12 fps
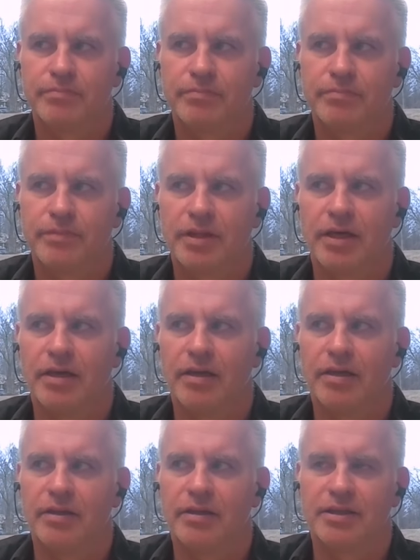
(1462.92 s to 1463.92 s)

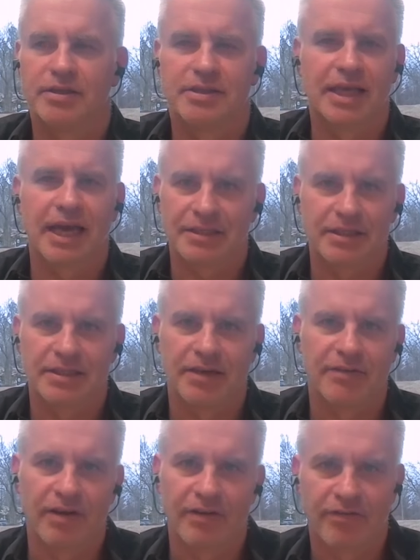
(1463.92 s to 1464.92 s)
the scarcity
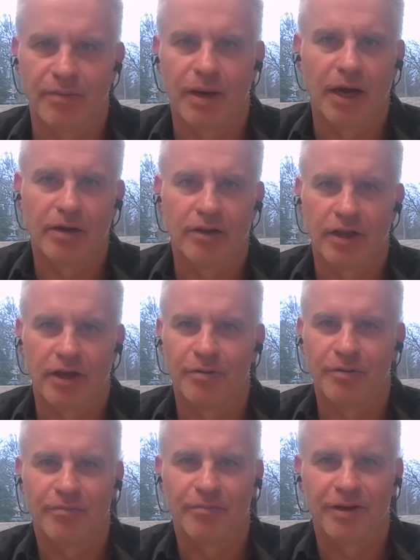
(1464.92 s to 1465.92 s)
of lithium-ion.
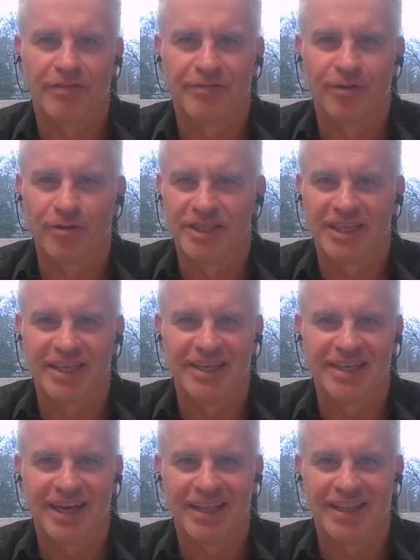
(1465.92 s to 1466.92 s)
Although with 40
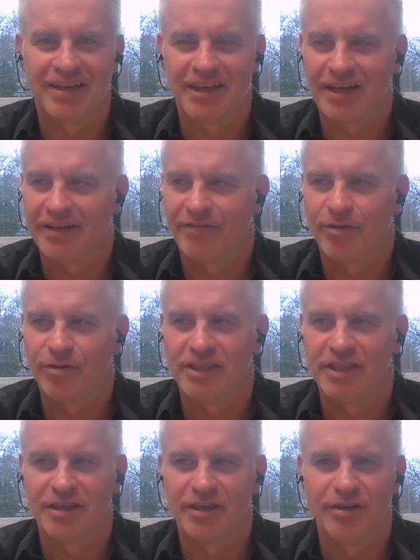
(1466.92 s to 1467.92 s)

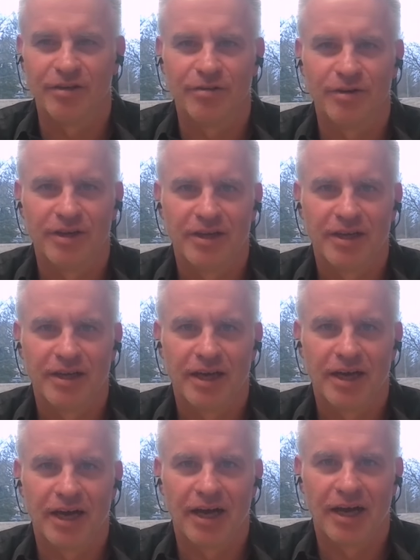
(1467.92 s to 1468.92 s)
new
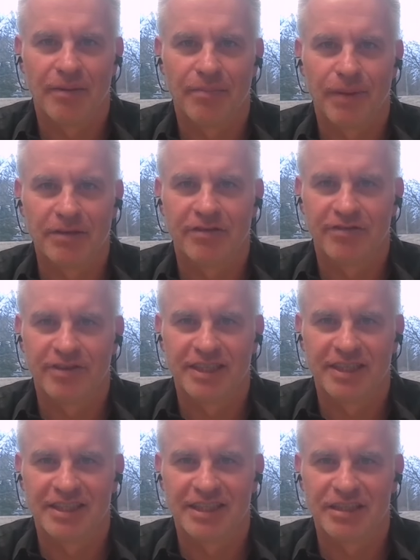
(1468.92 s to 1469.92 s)
battery
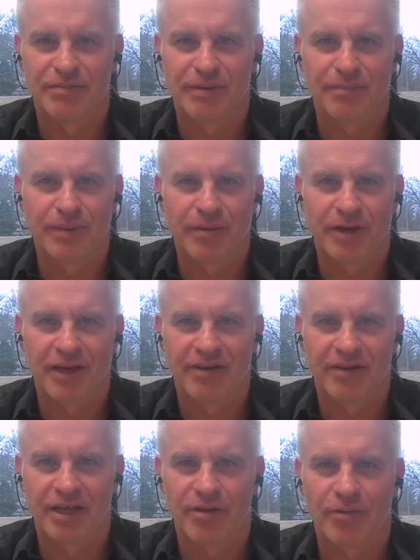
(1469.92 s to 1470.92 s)
facilities being built here in
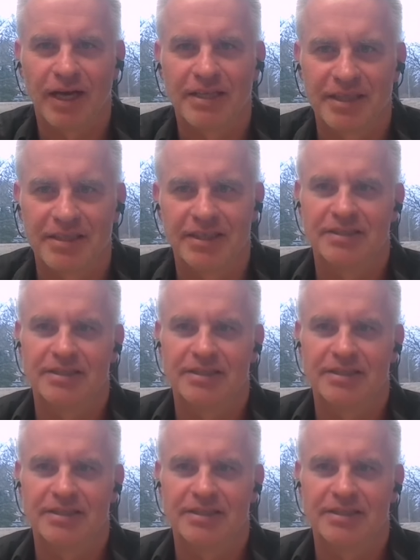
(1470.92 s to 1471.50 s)
the US, there's